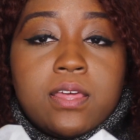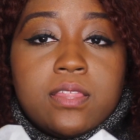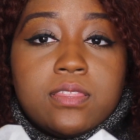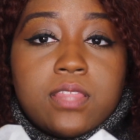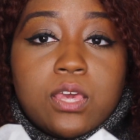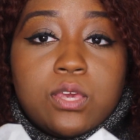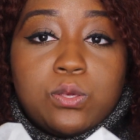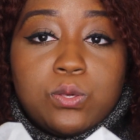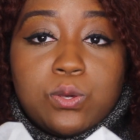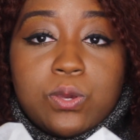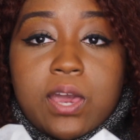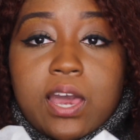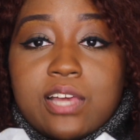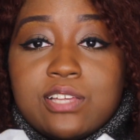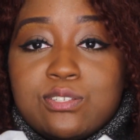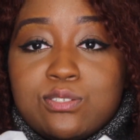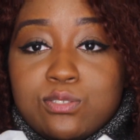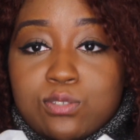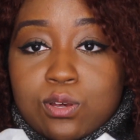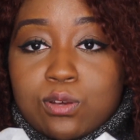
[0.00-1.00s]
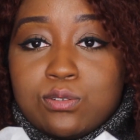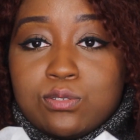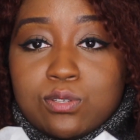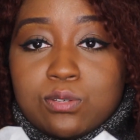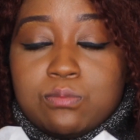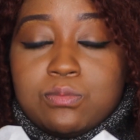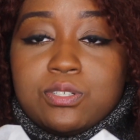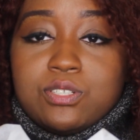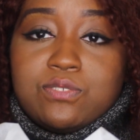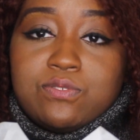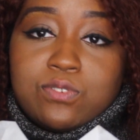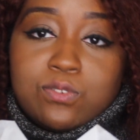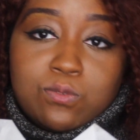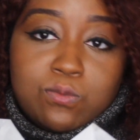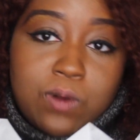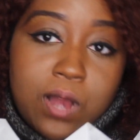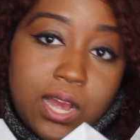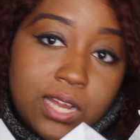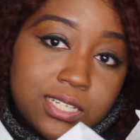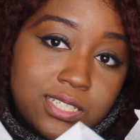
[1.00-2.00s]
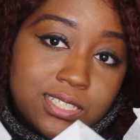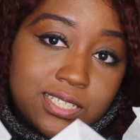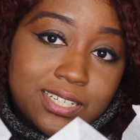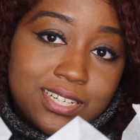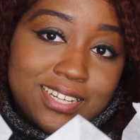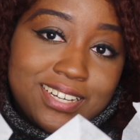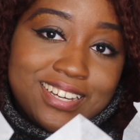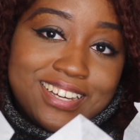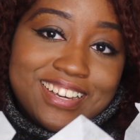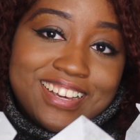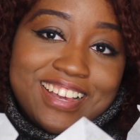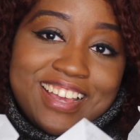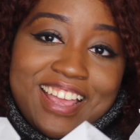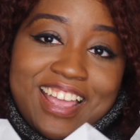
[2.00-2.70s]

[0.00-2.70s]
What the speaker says: Thank you guys so much for watching,